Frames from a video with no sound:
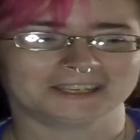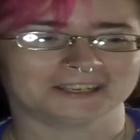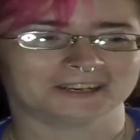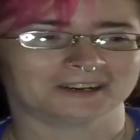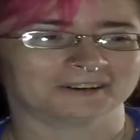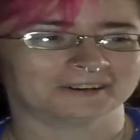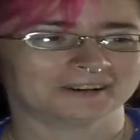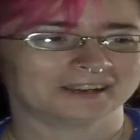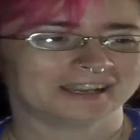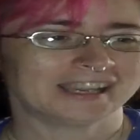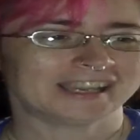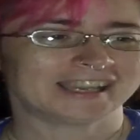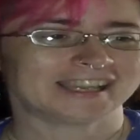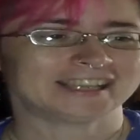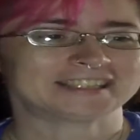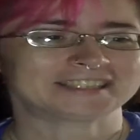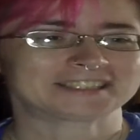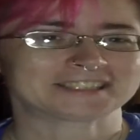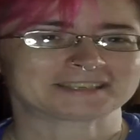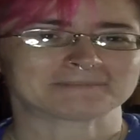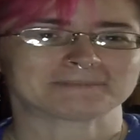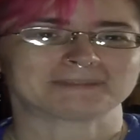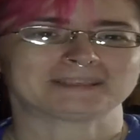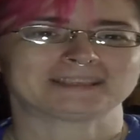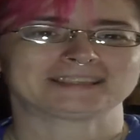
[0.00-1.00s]
you know, it's
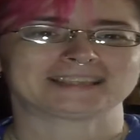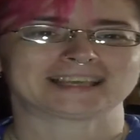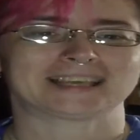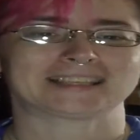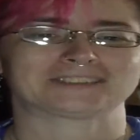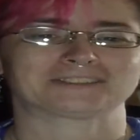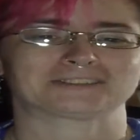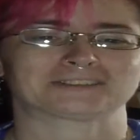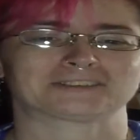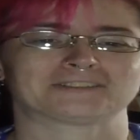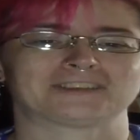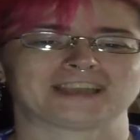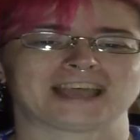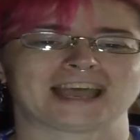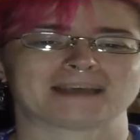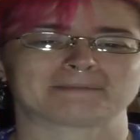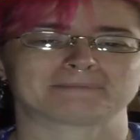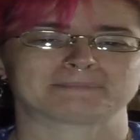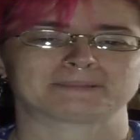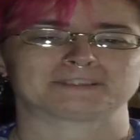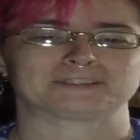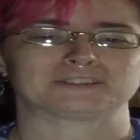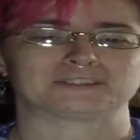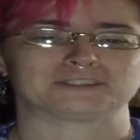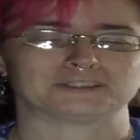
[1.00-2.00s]
something that sort of
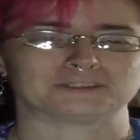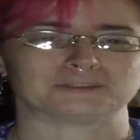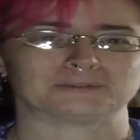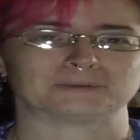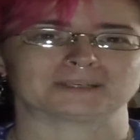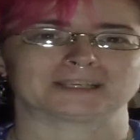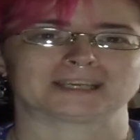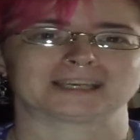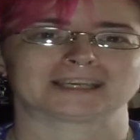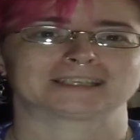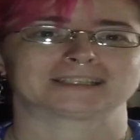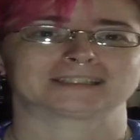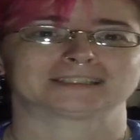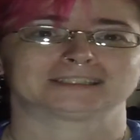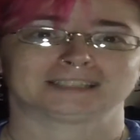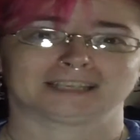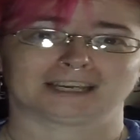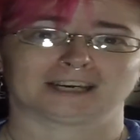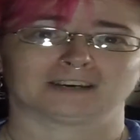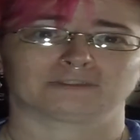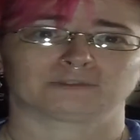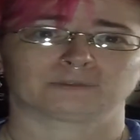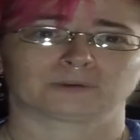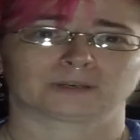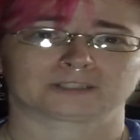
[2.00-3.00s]
happens to you. Again,
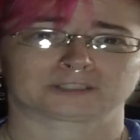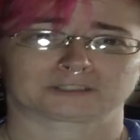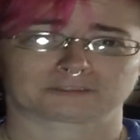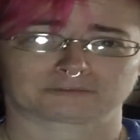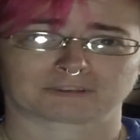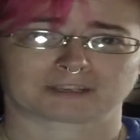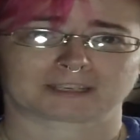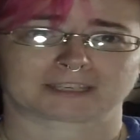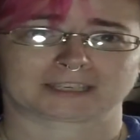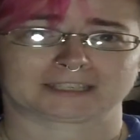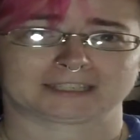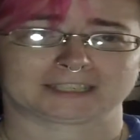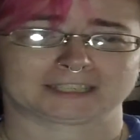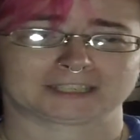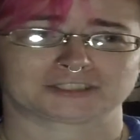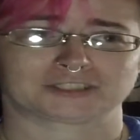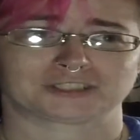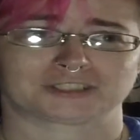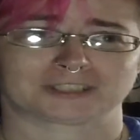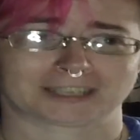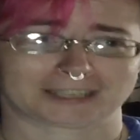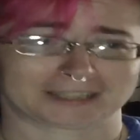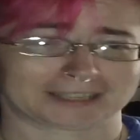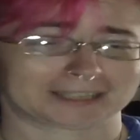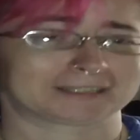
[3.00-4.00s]
ElfQuest
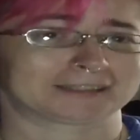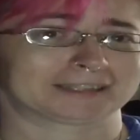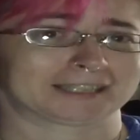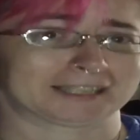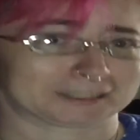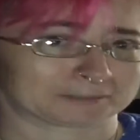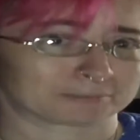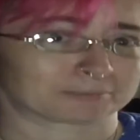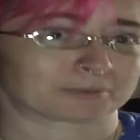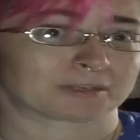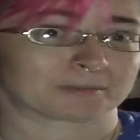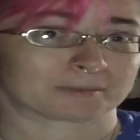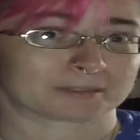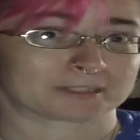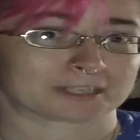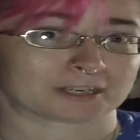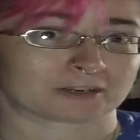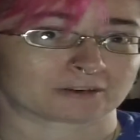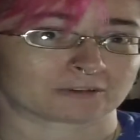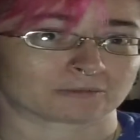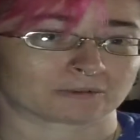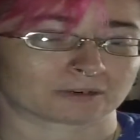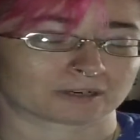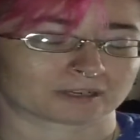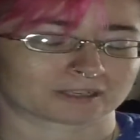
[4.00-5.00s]
recognition. I think that's pretty much
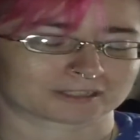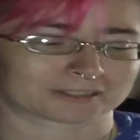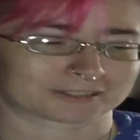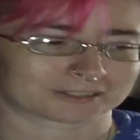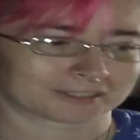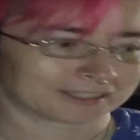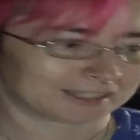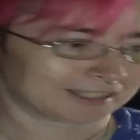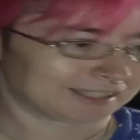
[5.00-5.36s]
how it works,